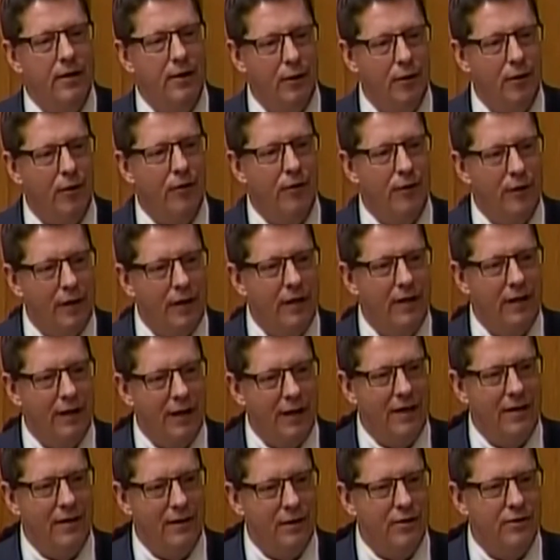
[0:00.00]
you know,
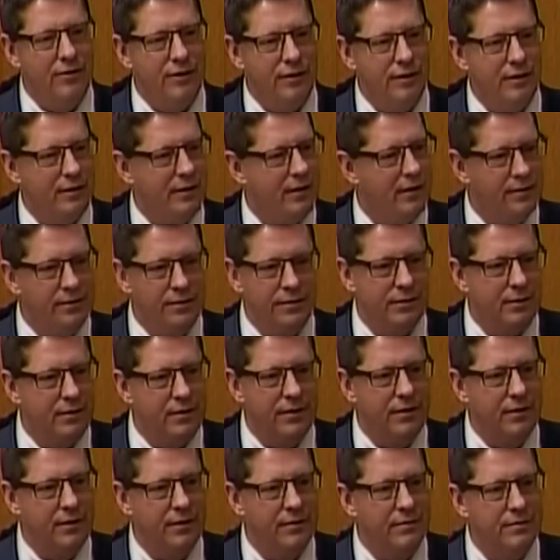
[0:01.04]

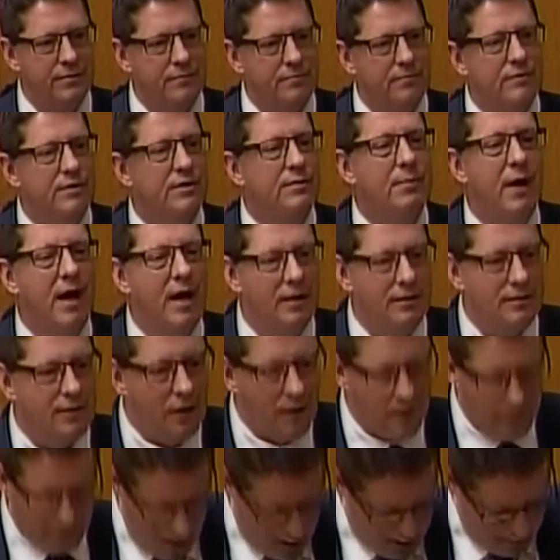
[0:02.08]
there's smiles
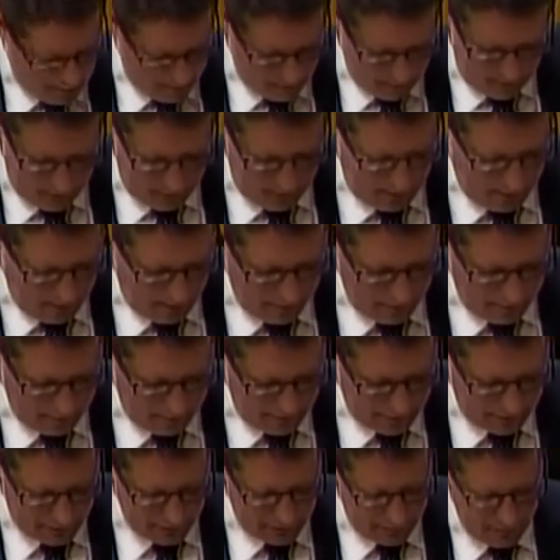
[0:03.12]
all around,
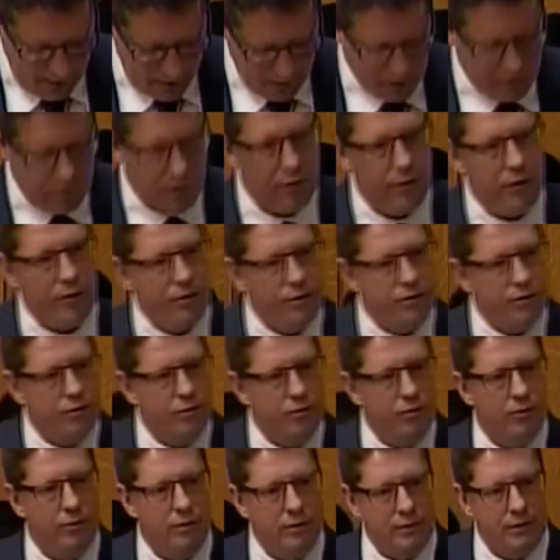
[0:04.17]
Mr. Speaker. So those
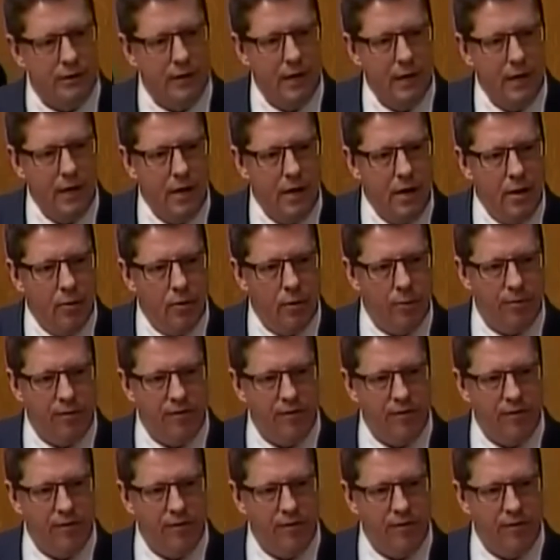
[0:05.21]
schools will